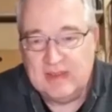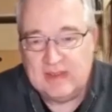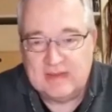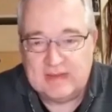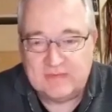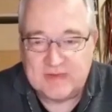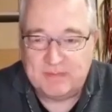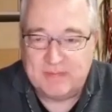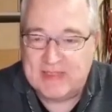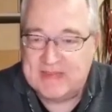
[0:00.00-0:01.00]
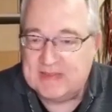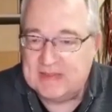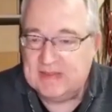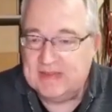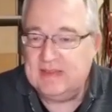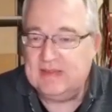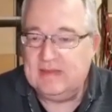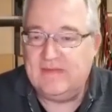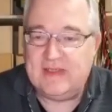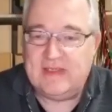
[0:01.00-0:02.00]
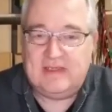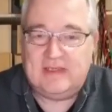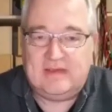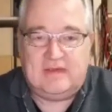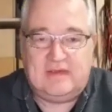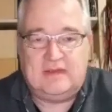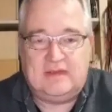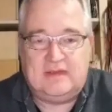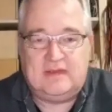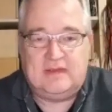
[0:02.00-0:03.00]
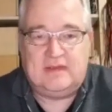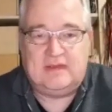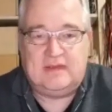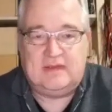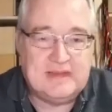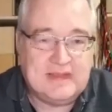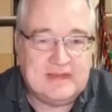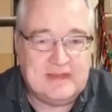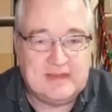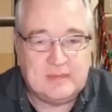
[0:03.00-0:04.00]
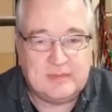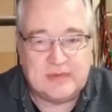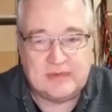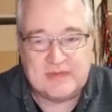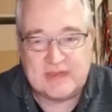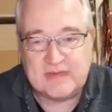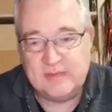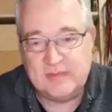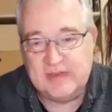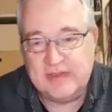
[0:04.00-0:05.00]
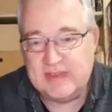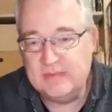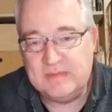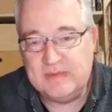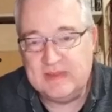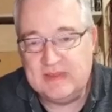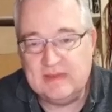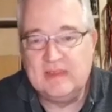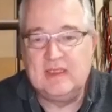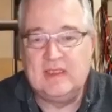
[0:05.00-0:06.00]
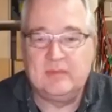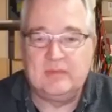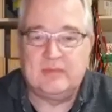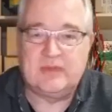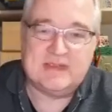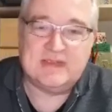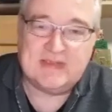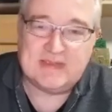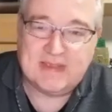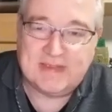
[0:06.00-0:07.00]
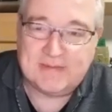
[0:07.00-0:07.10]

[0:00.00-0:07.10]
that was basically there to facilitate the inter-process communication between processes like